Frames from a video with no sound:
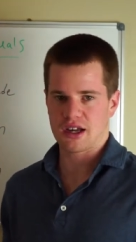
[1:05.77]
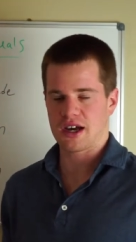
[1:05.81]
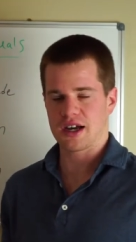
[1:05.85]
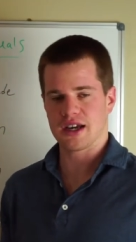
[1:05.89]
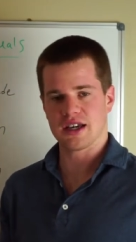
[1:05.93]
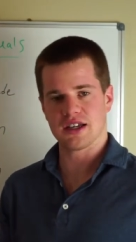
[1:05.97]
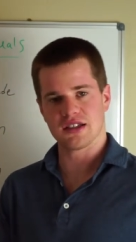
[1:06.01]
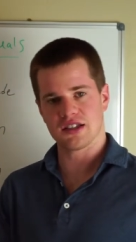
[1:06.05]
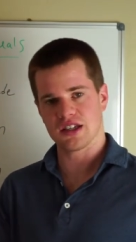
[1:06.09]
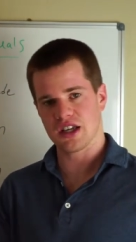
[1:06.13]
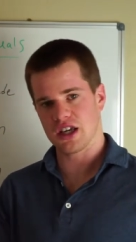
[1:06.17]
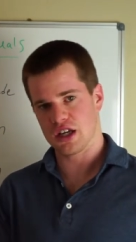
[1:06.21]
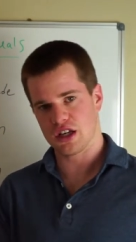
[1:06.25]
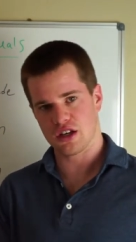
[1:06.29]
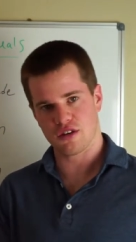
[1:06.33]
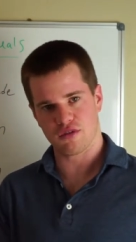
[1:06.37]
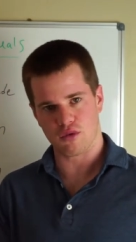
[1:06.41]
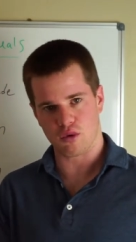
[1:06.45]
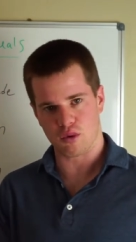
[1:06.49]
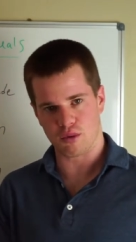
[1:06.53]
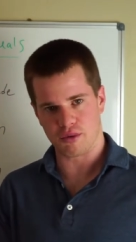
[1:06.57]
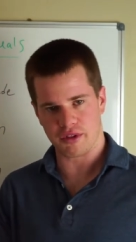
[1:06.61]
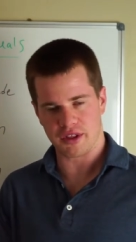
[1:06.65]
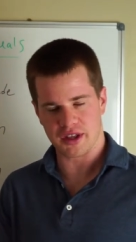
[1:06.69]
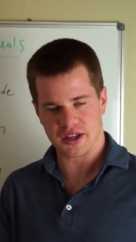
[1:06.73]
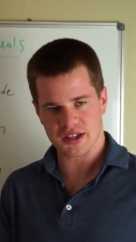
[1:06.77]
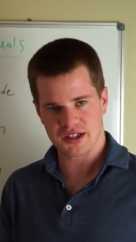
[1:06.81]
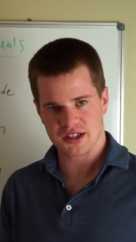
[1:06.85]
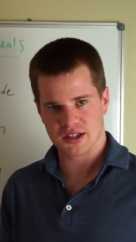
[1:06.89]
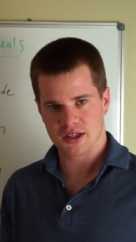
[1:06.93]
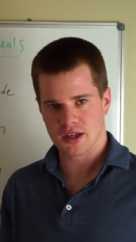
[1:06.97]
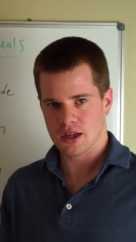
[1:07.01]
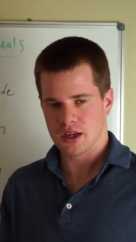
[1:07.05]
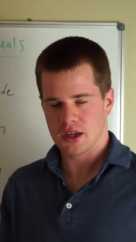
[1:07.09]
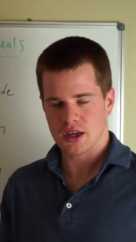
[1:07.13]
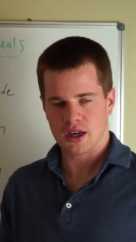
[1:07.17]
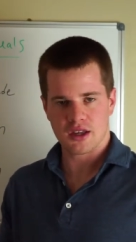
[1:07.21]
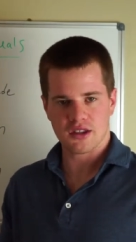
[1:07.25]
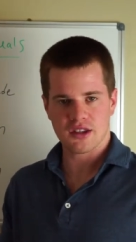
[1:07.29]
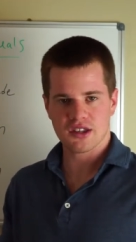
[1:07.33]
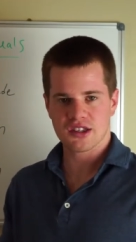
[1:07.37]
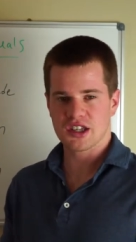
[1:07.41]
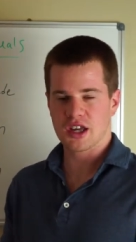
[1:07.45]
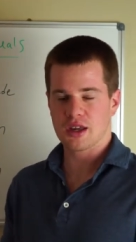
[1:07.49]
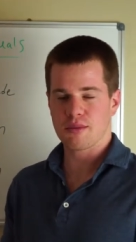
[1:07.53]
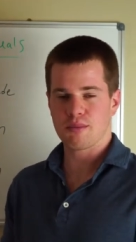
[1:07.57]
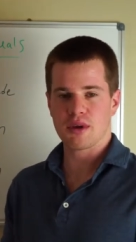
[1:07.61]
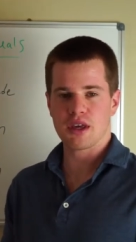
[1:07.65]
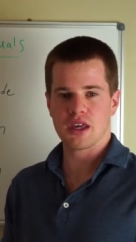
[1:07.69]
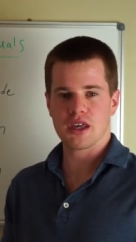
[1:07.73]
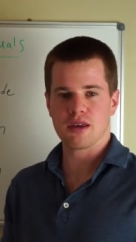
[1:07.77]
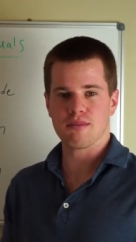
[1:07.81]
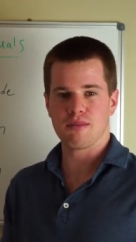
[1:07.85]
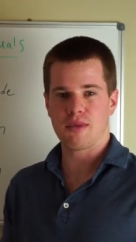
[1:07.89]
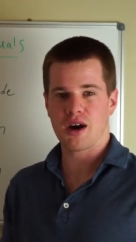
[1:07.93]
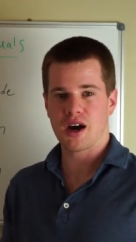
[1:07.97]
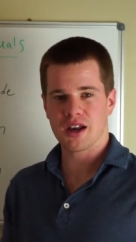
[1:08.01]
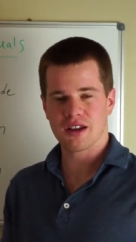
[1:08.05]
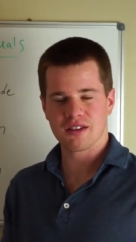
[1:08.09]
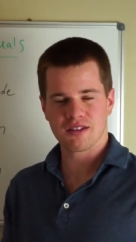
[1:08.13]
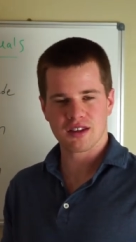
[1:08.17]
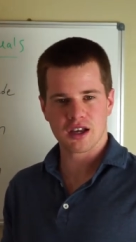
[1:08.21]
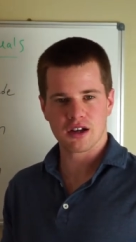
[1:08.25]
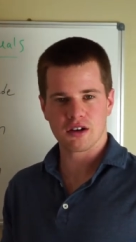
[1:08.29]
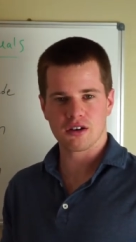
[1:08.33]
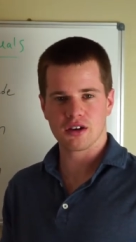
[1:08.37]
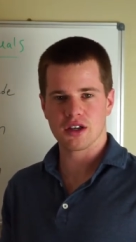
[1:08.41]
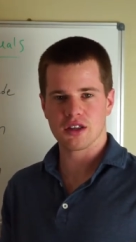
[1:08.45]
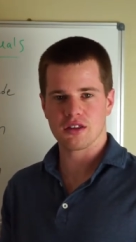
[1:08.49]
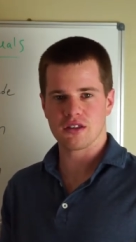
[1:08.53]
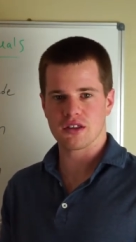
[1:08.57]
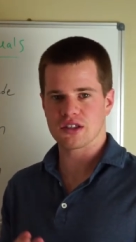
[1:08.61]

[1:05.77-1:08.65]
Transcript: I intend for this. And this could be monetary.